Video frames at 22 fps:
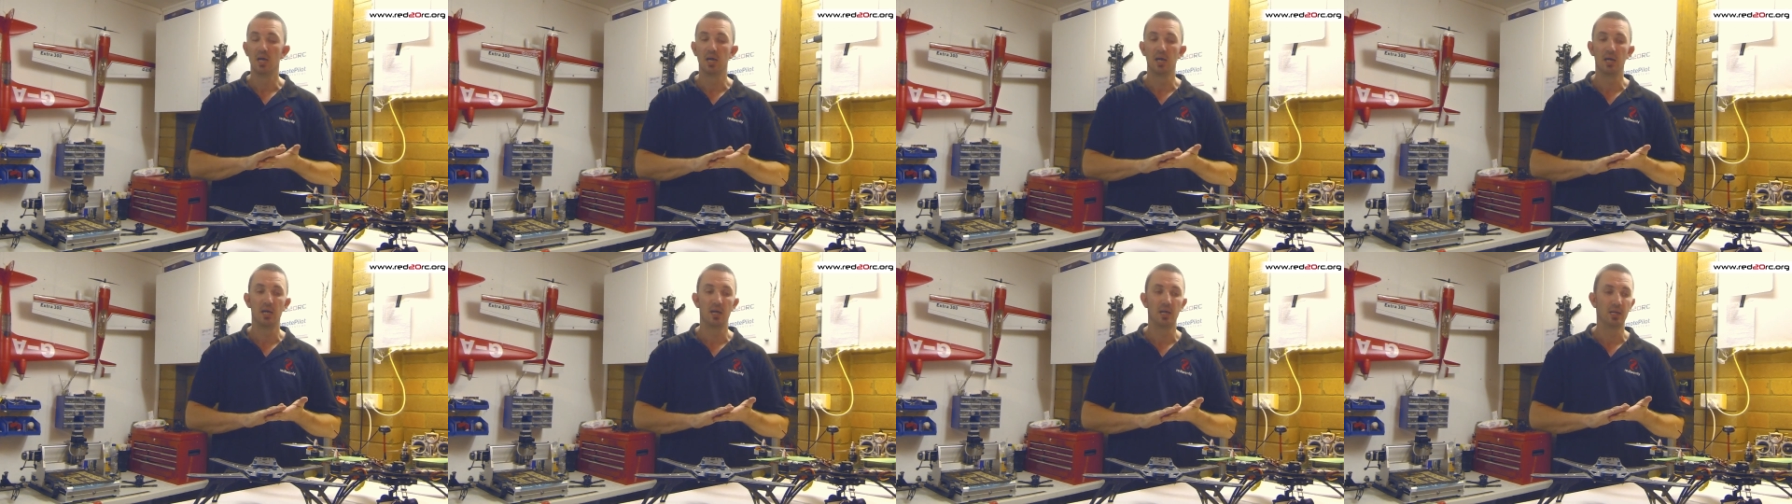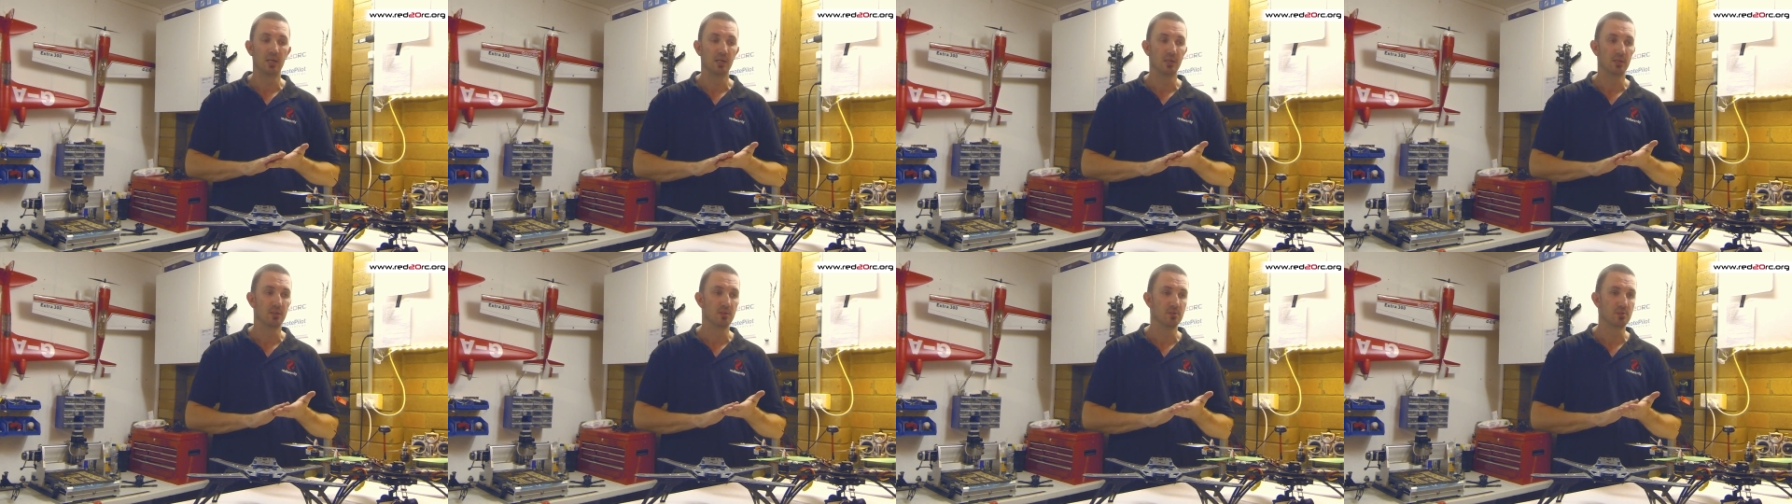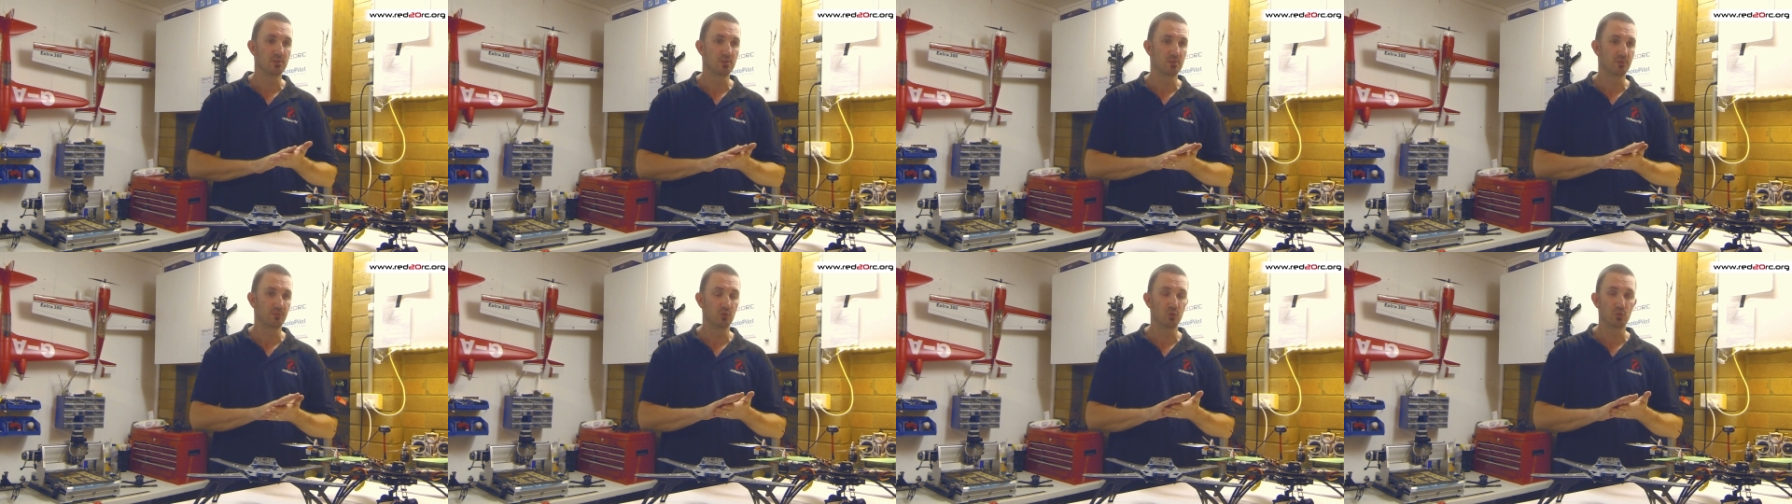and
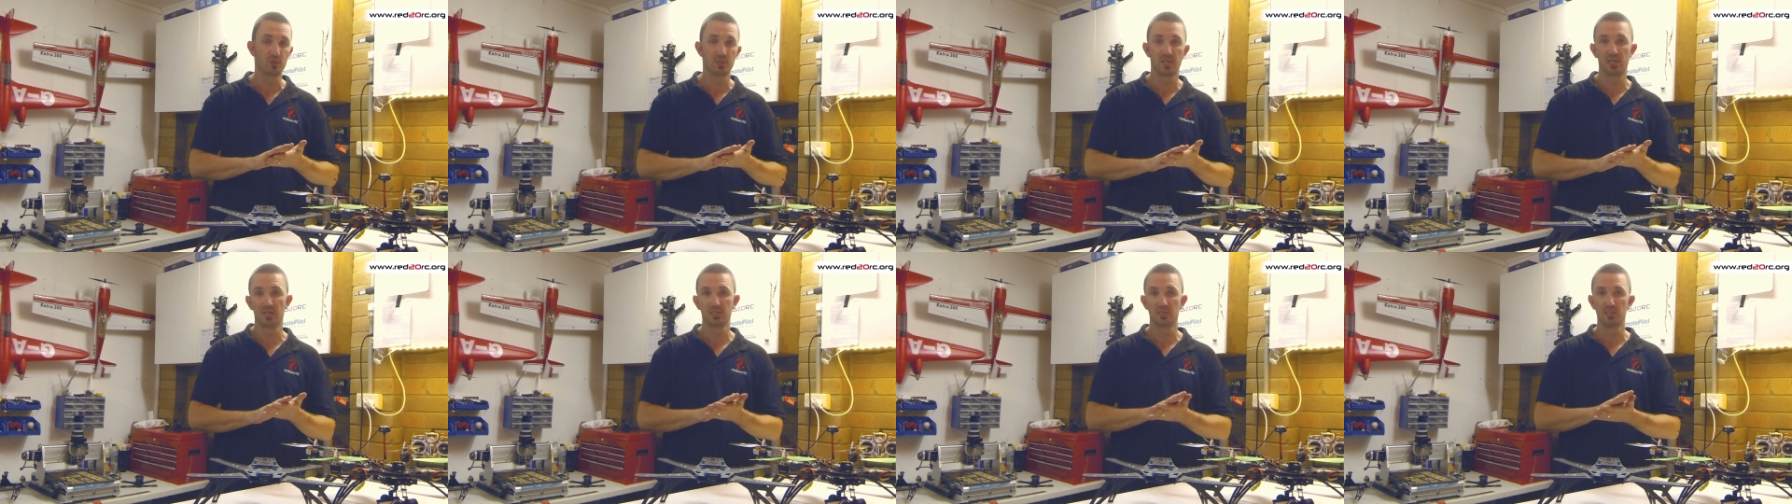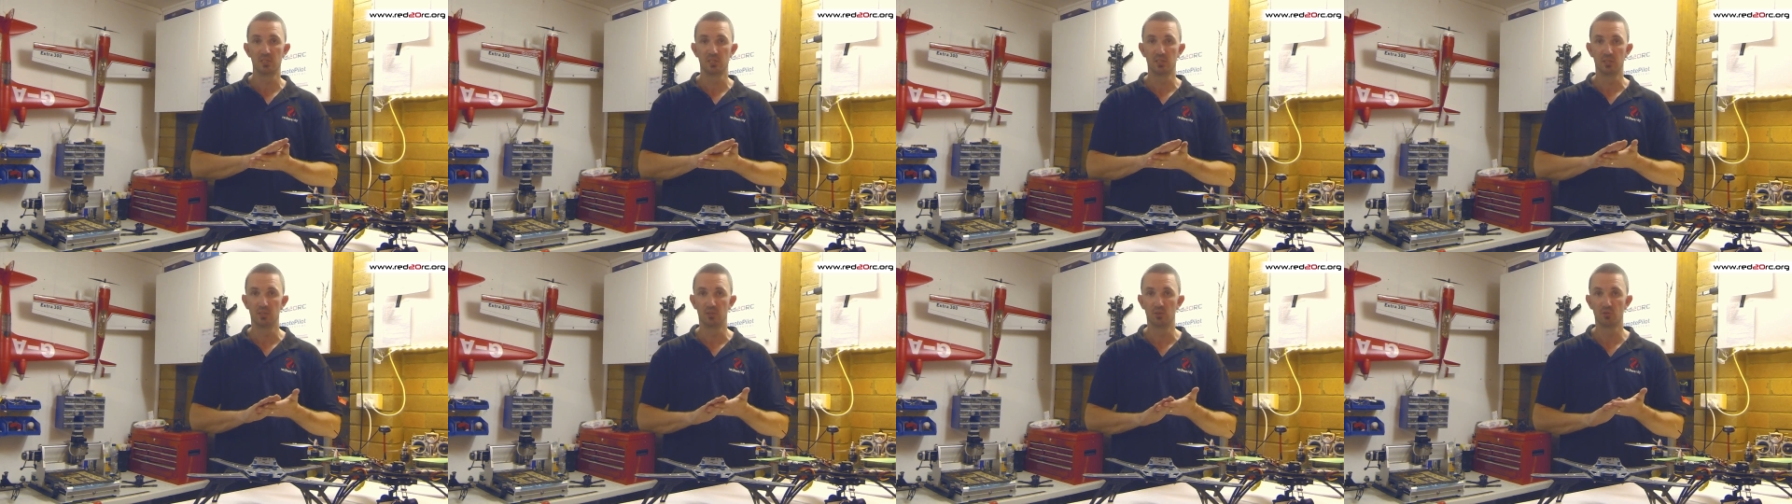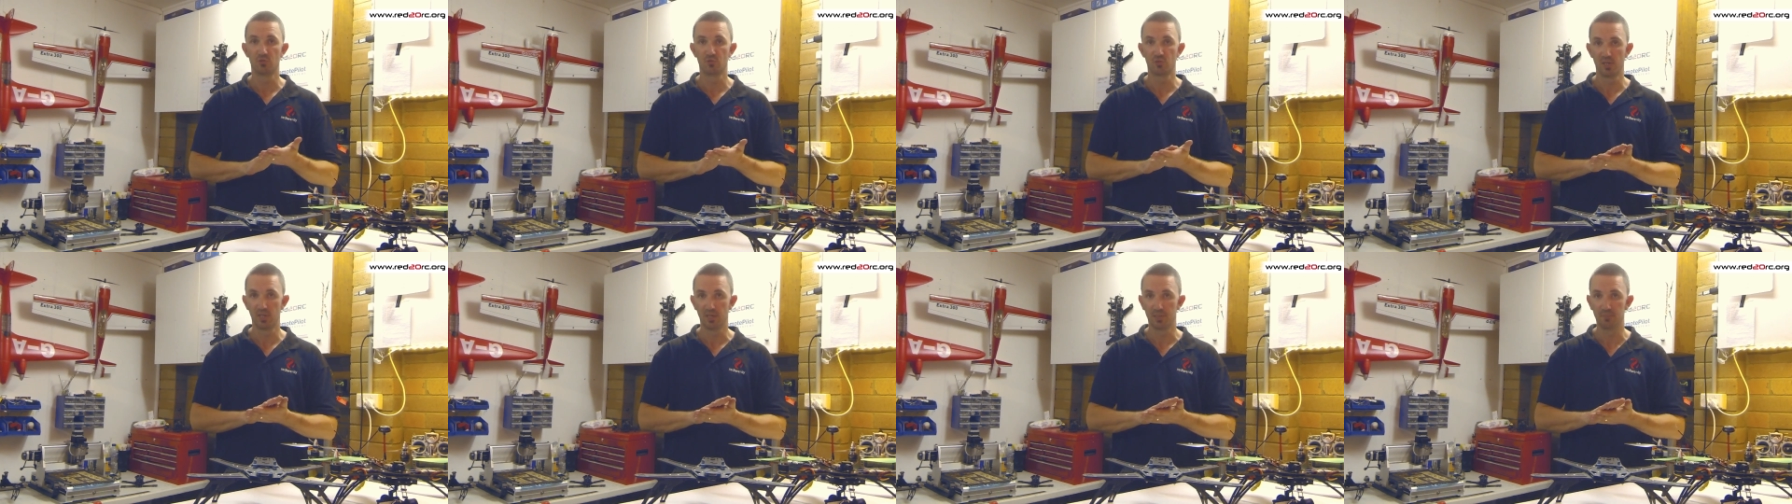of course taxes in
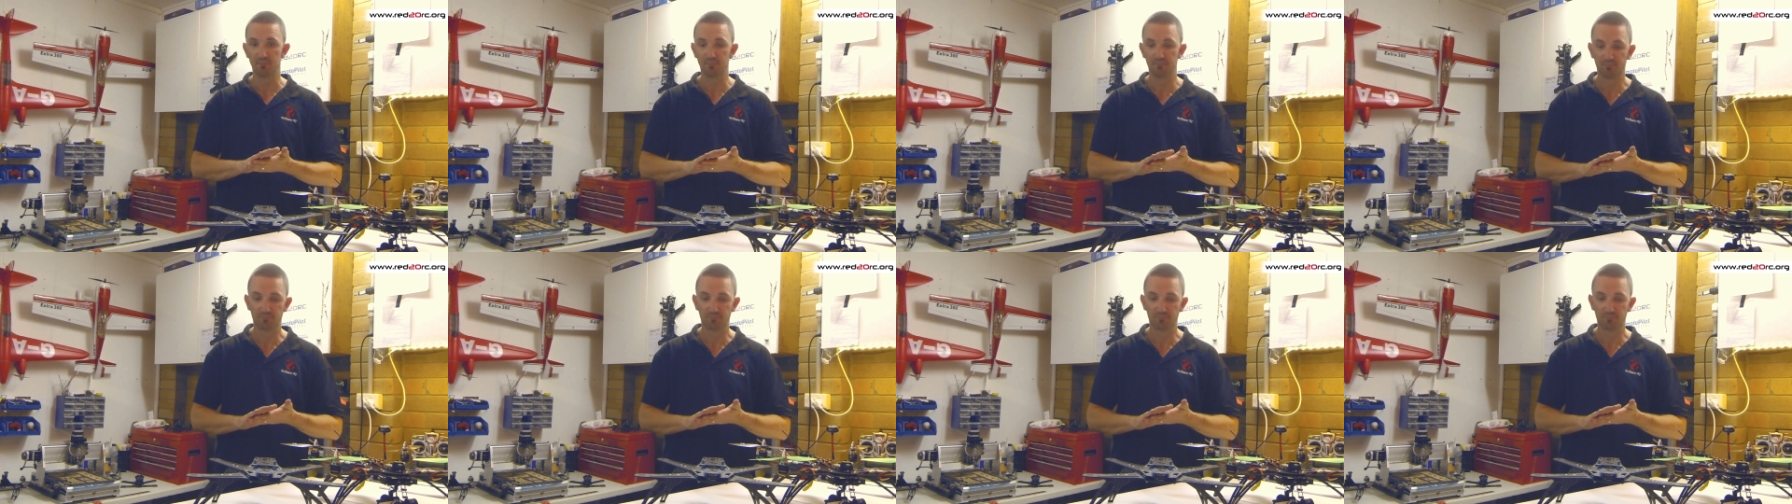Australia.